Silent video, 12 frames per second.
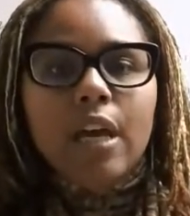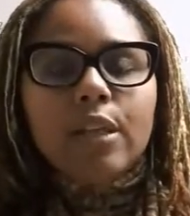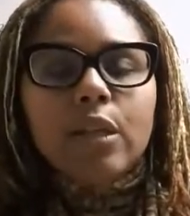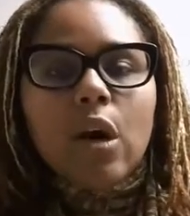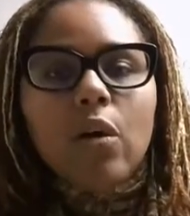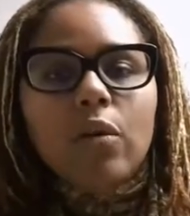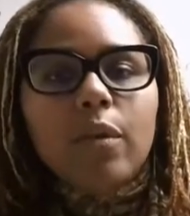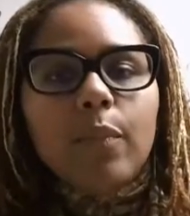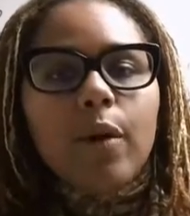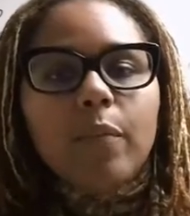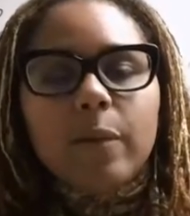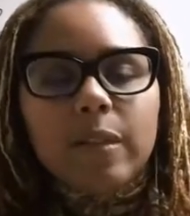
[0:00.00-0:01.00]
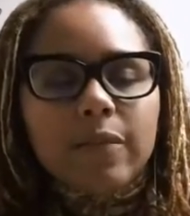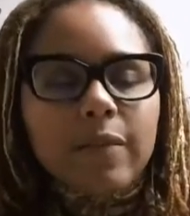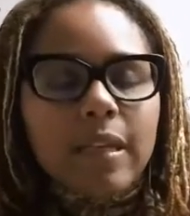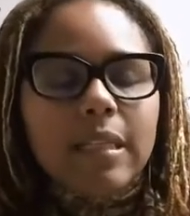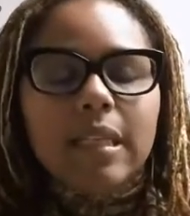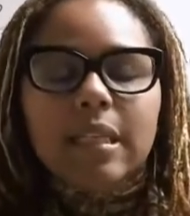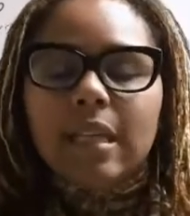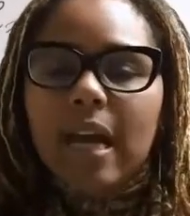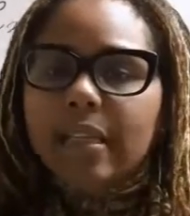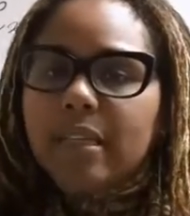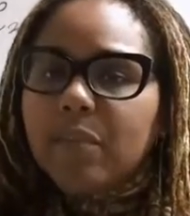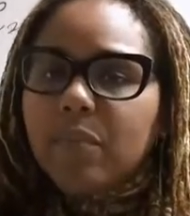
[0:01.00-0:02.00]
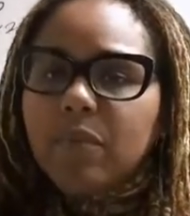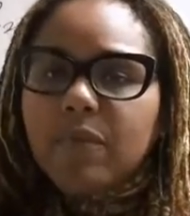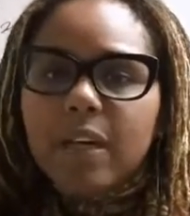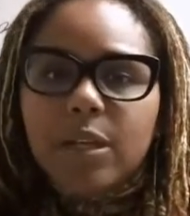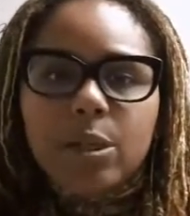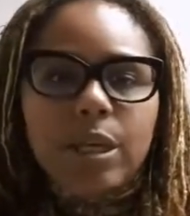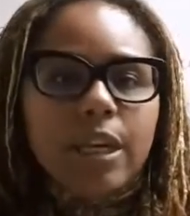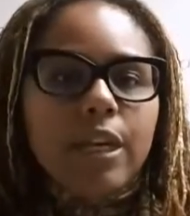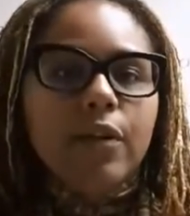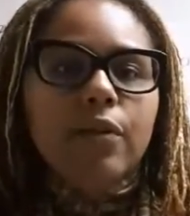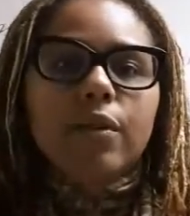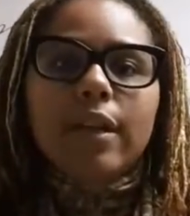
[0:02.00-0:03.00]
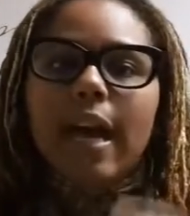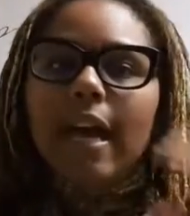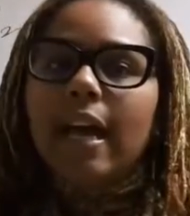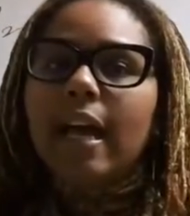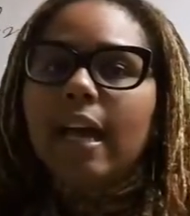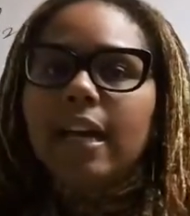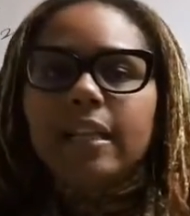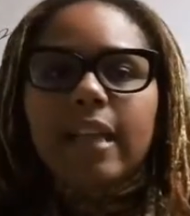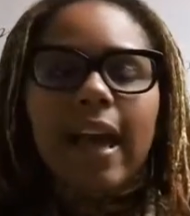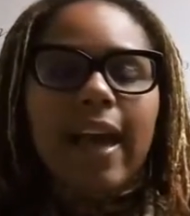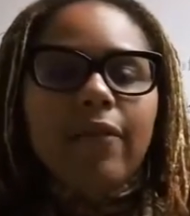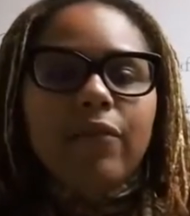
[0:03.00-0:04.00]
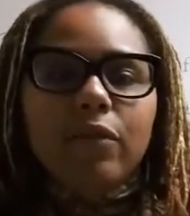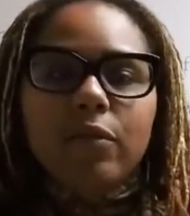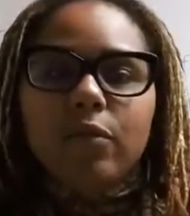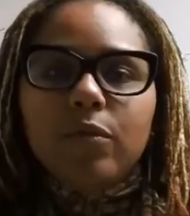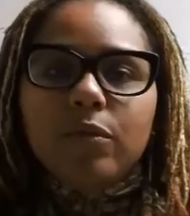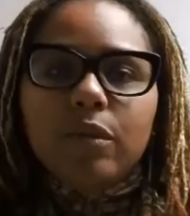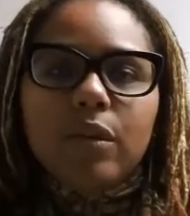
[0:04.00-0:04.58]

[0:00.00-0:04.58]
So the purpose of this is not deprivation or not to have you,